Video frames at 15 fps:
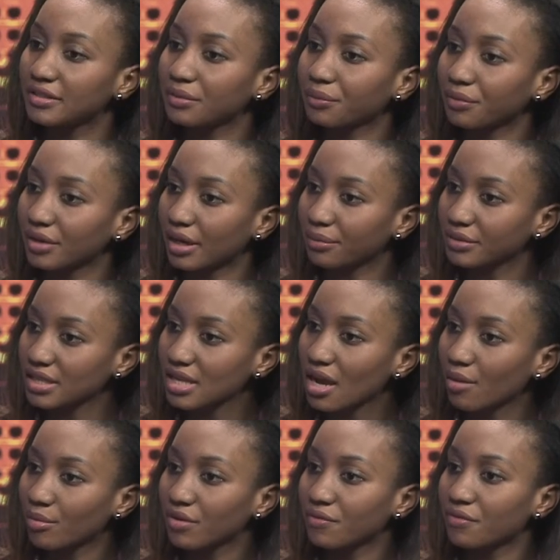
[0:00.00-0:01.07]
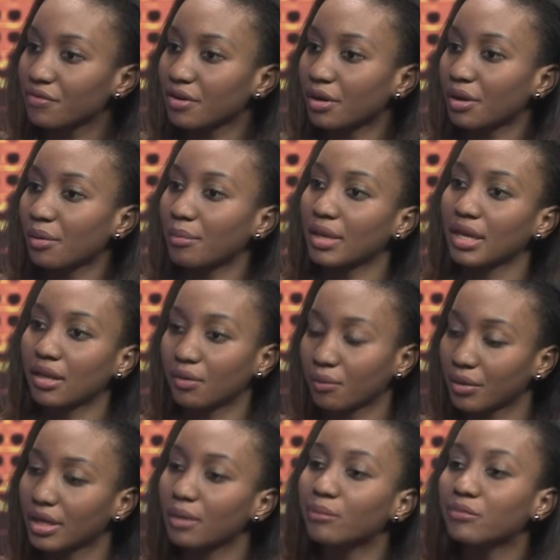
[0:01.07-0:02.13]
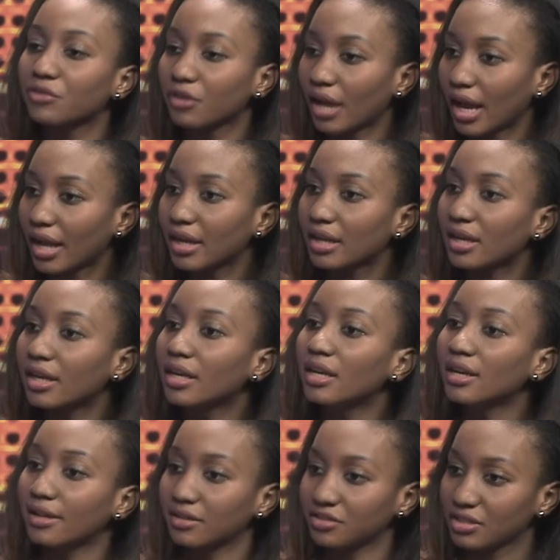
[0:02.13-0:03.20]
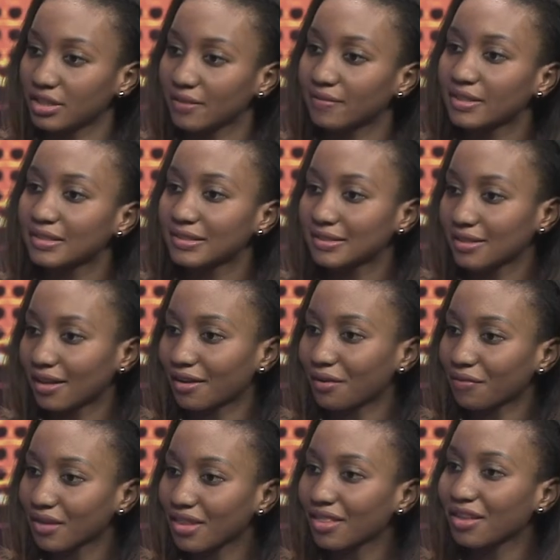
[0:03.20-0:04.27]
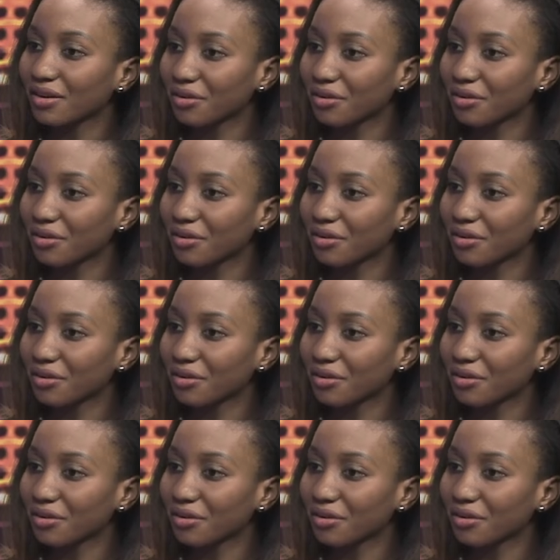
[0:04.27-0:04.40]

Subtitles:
and where I was coming from and what I'm trying to achieve and stuff. And the